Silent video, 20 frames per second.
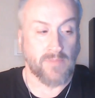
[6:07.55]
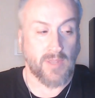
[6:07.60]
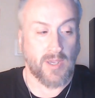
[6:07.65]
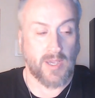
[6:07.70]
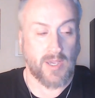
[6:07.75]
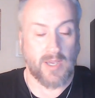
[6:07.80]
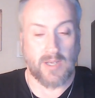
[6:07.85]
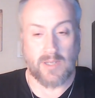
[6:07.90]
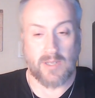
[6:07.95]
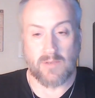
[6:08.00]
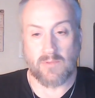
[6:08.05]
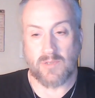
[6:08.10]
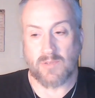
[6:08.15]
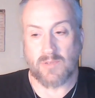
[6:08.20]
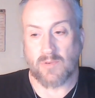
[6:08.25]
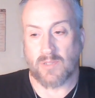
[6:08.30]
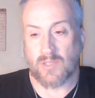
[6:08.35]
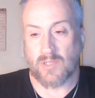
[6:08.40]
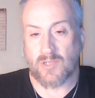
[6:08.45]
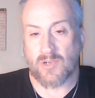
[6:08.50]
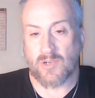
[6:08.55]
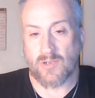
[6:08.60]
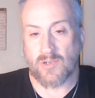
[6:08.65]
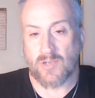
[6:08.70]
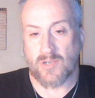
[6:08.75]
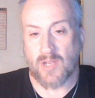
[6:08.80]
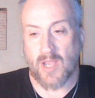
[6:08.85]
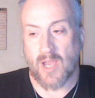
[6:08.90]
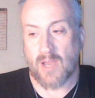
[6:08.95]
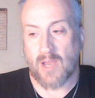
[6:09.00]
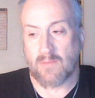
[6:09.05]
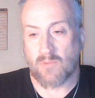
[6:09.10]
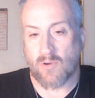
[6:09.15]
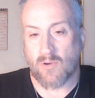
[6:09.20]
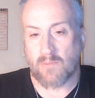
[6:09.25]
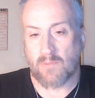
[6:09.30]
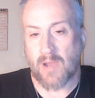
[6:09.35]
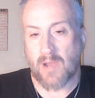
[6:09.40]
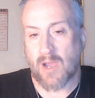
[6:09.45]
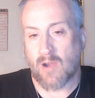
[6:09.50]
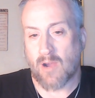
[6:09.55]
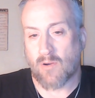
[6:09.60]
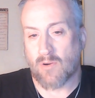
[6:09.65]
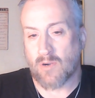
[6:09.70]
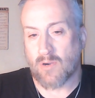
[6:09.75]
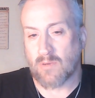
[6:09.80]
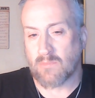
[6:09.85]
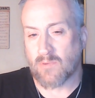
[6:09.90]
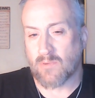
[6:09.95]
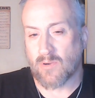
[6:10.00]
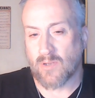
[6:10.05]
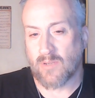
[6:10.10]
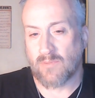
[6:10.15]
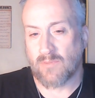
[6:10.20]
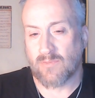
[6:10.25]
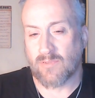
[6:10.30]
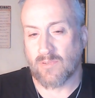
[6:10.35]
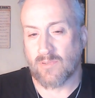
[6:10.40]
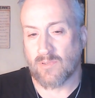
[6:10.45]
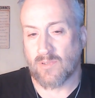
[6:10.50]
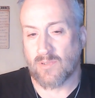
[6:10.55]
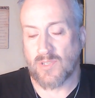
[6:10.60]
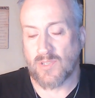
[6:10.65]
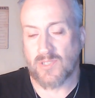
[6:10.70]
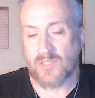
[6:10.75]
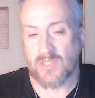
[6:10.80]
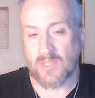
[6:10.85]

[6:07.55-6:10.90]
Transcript: And it was when the church got more power and more influence,